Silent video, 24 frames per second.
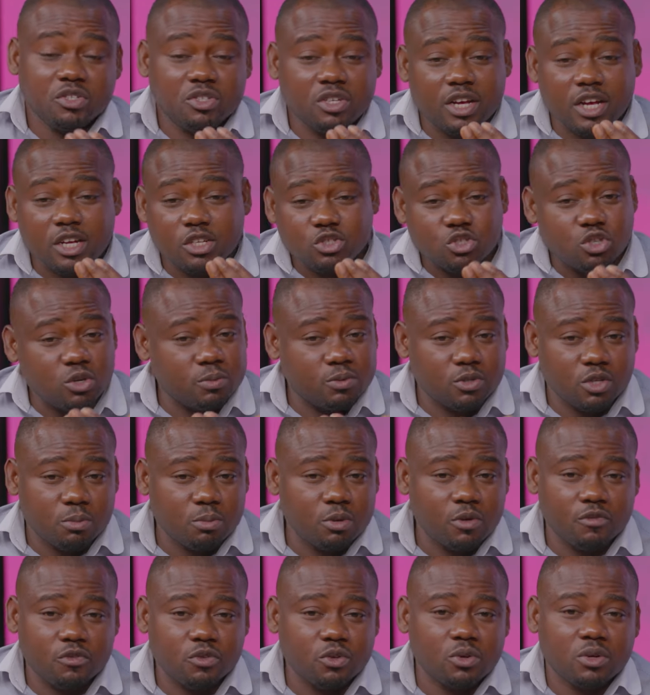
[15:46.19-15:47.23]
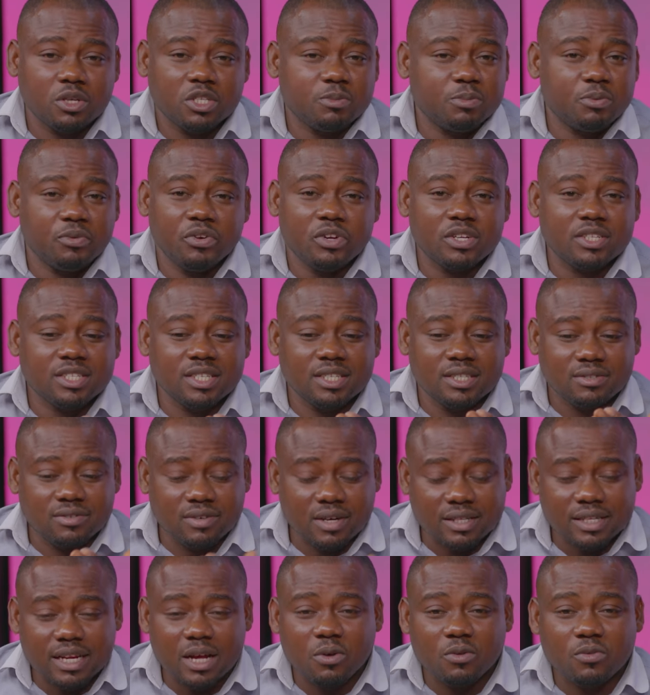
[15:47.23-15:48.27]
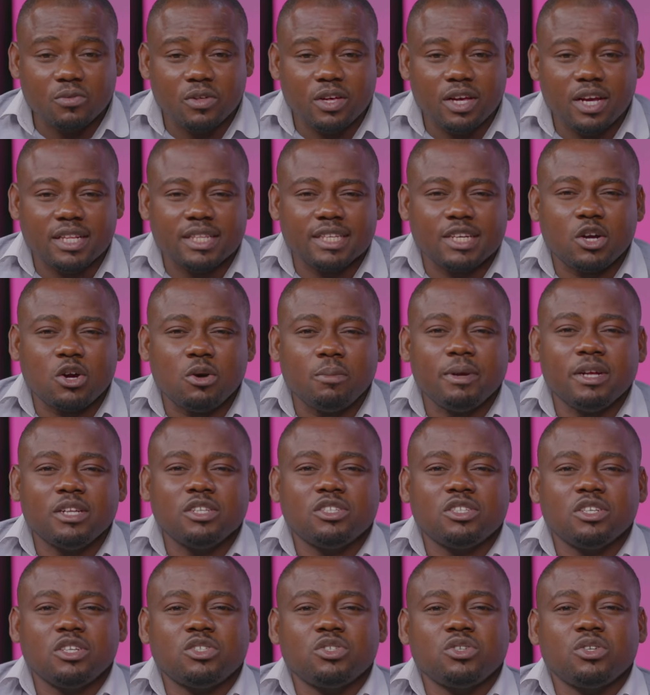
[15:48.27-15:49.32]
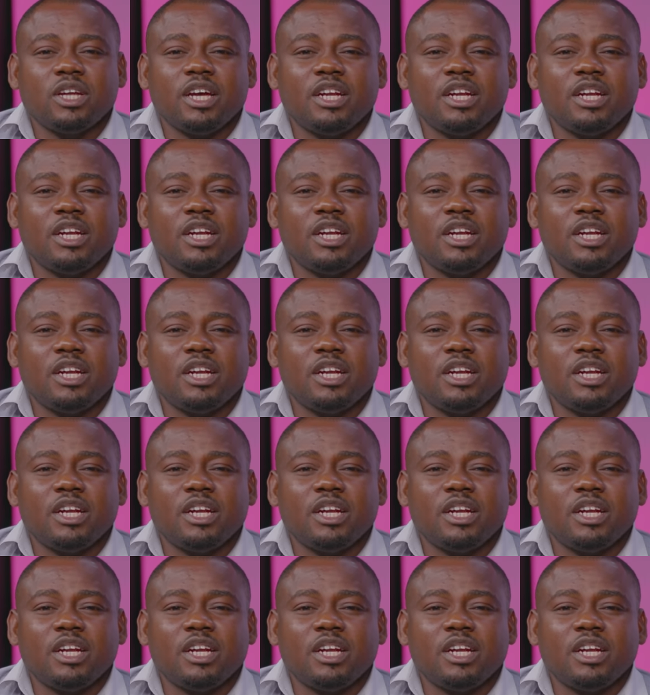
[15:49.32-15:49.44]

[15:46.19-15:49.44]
You can drop some of your experiences down there at the comment section.